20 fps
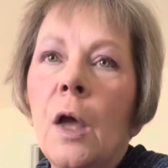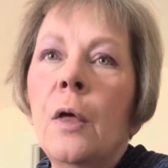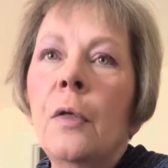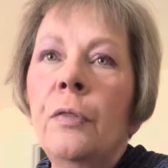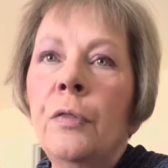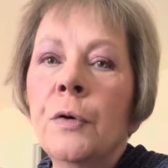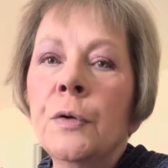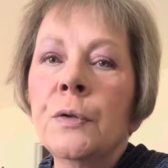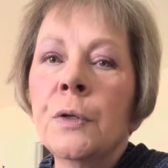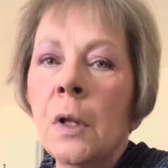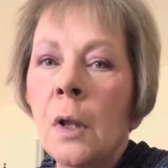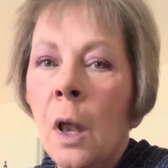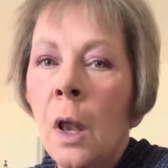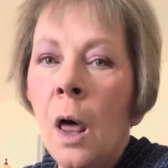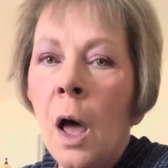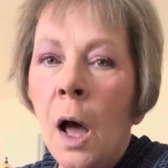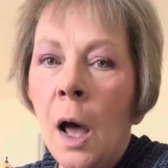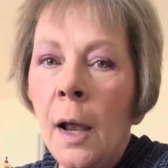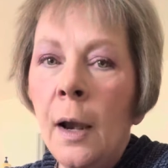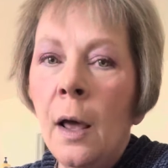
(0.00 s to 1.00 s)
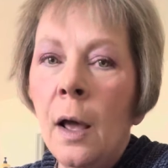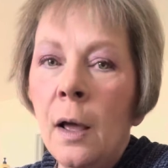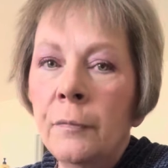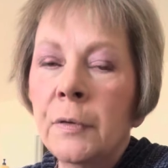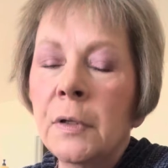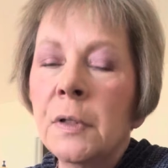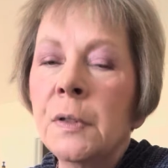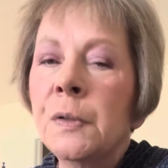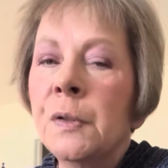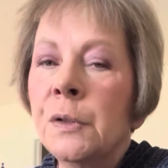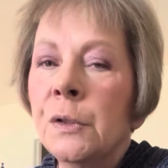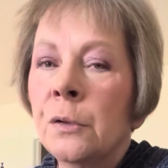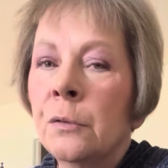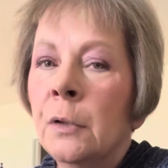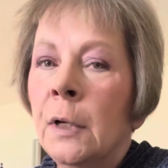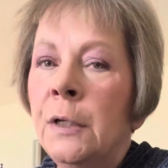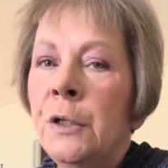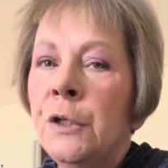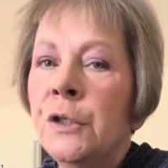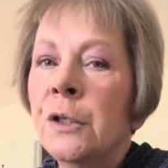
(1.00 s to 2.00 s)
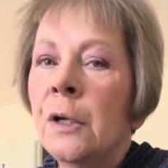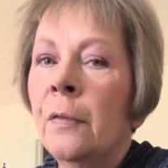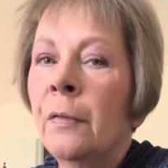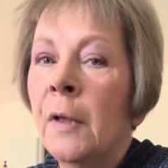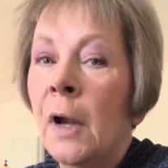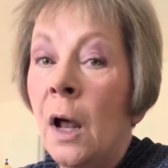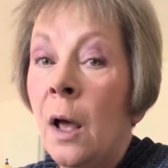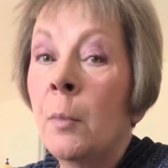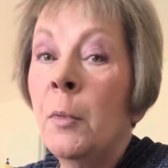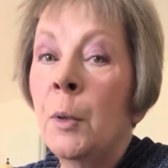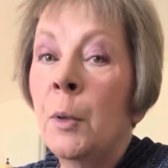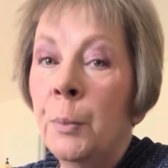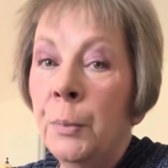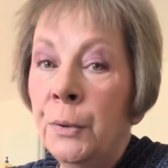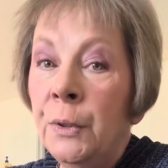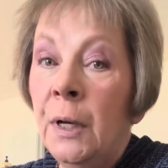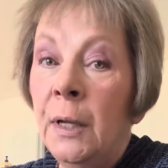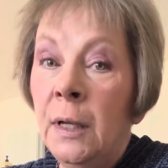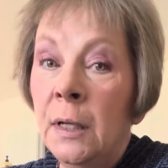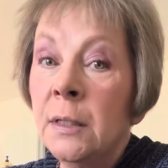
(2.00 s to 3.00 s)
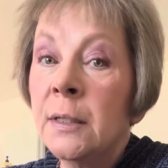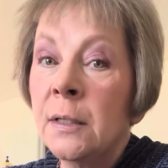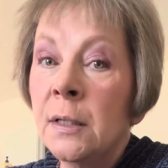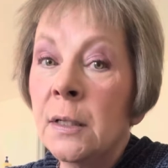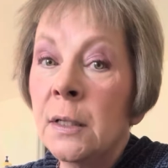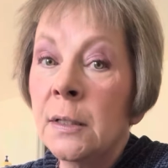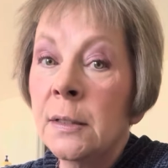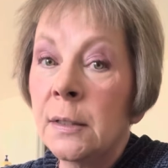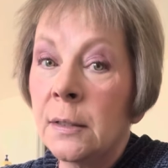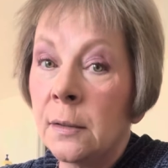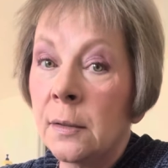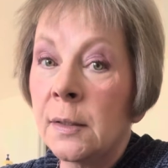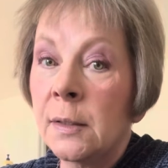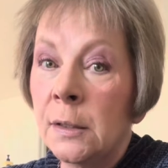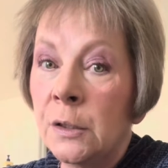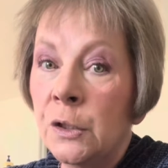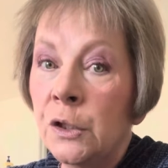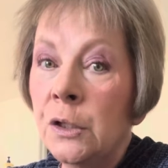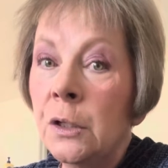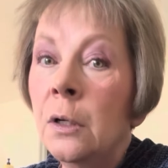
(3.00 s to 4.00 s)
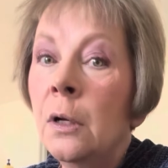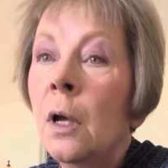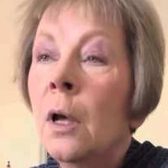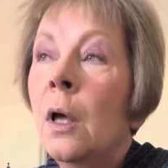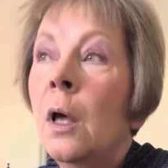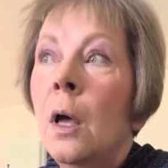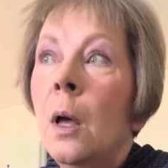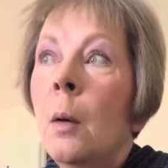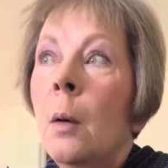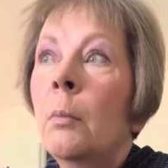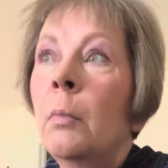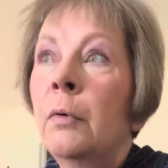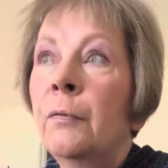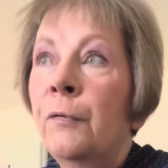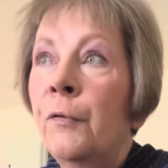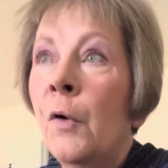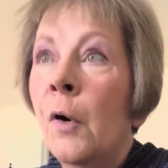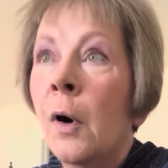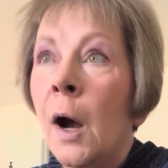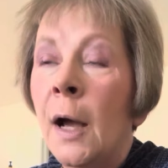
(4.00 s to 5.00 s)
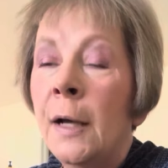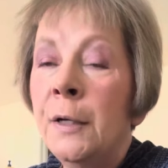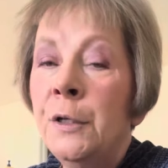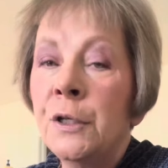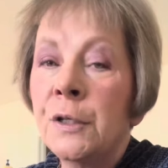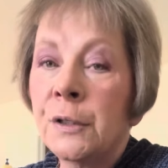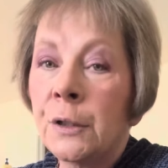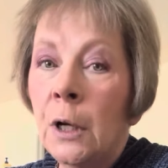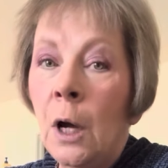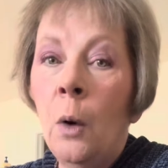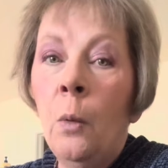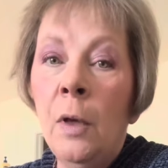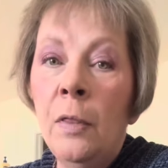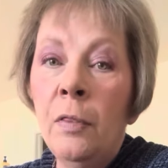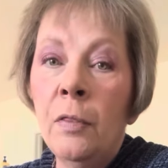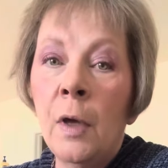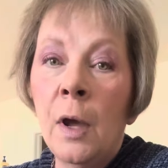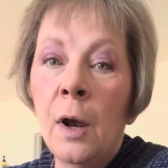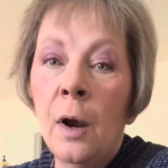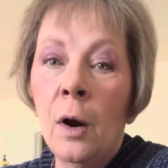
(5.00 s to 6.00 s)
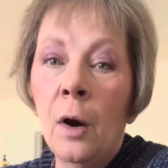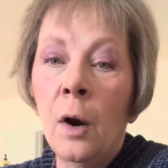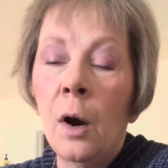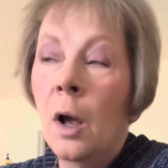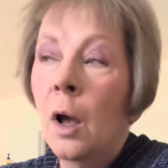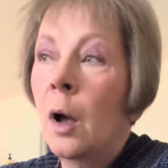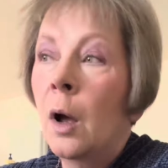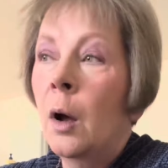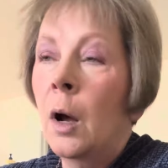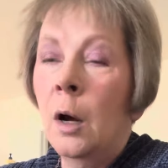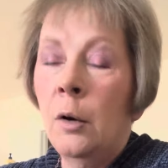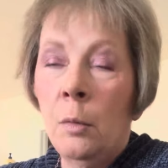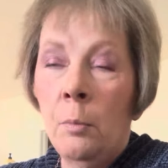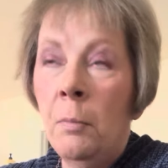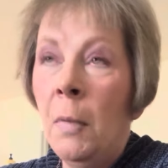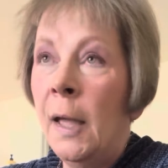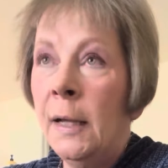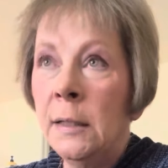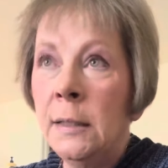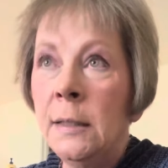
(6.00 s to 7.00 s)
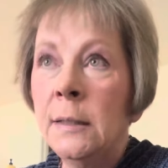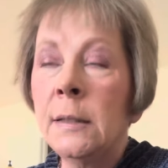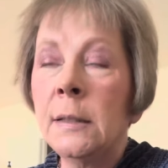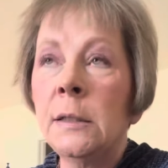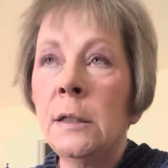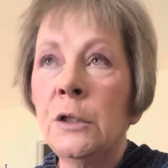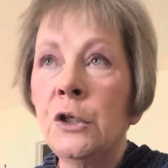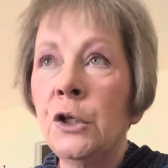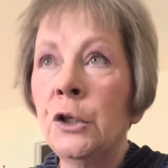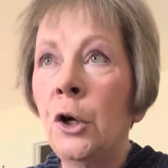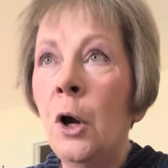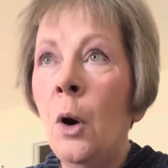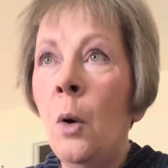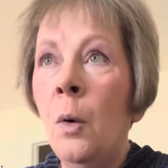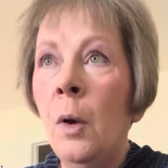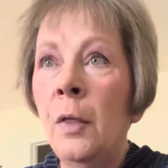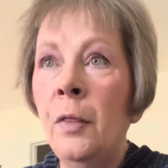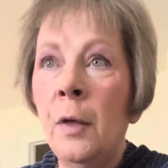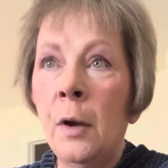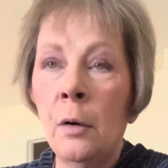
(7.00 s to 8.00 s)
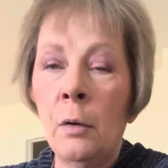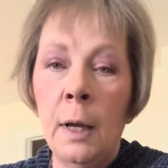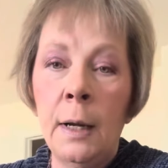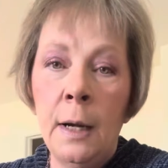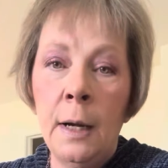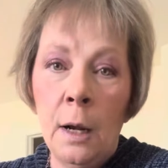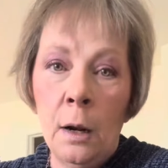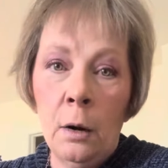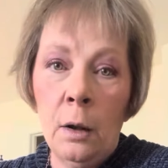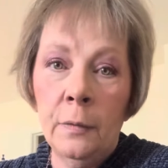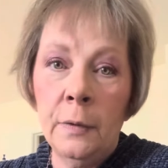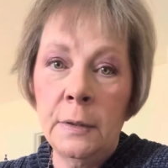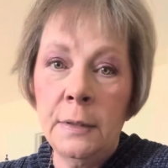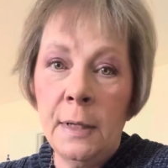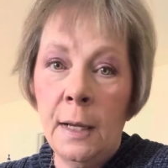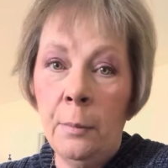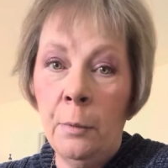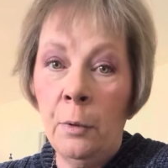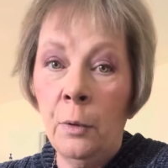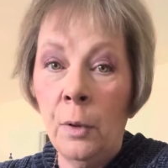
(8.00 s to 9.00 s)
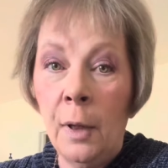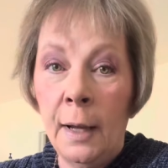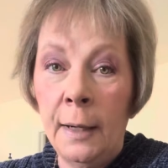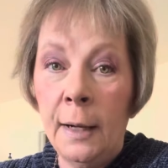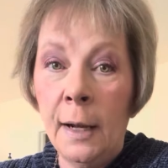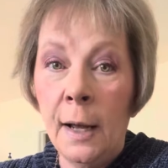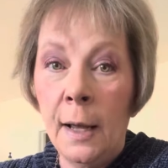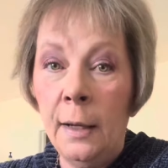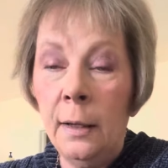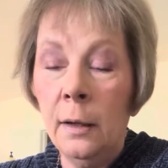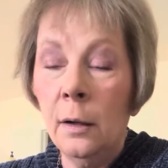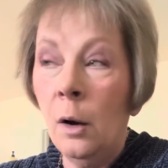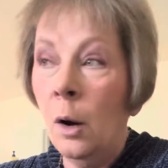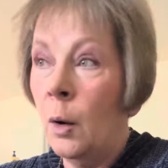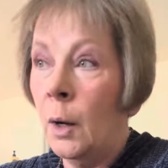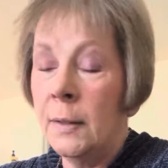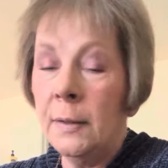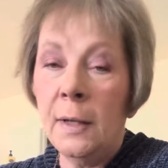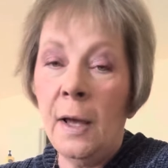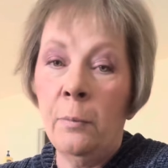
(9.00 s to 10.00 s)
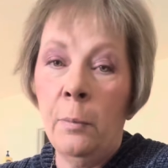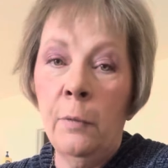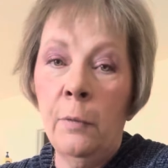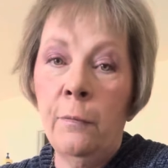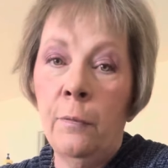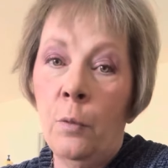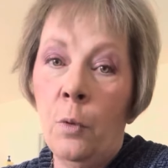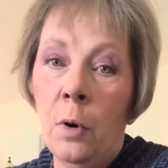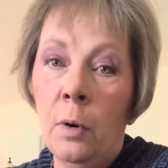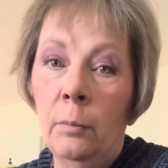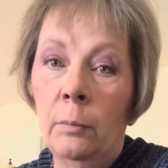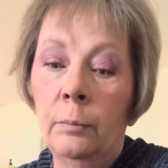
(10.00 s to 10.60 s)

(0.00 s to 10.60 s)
There's a lot of consideration that I'm going to put into this decision before I just go in there, or make a decision, go in there and lay down on the table like I always have before.